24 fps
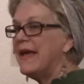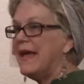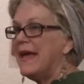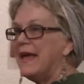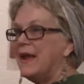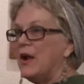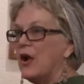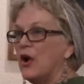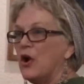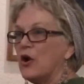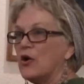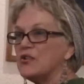
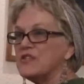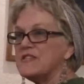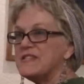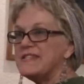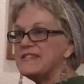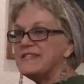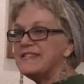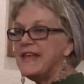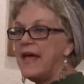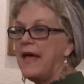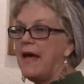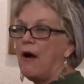and
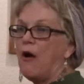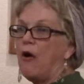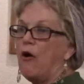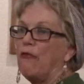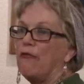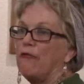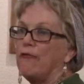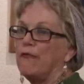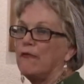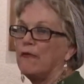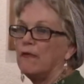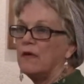
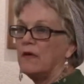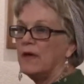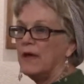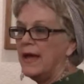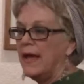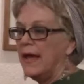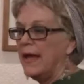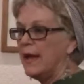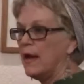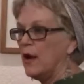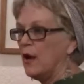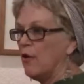herself
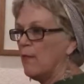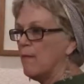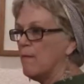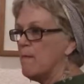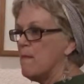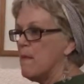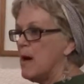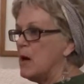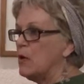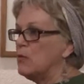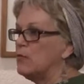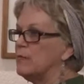and her
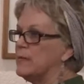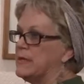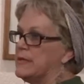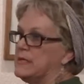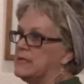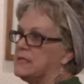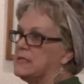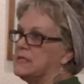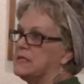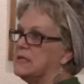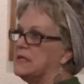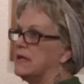
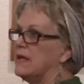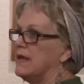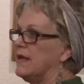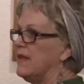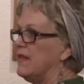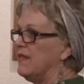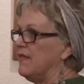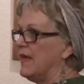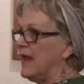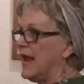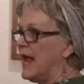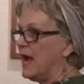moment
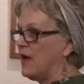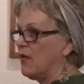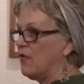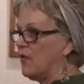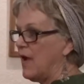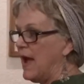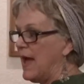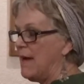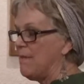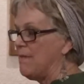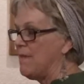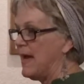that I
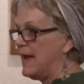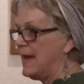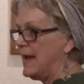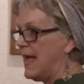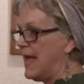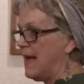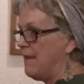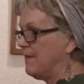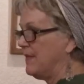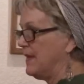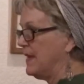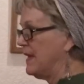grabbed my
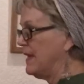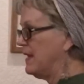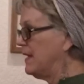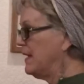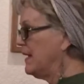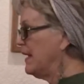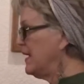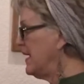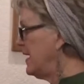napkin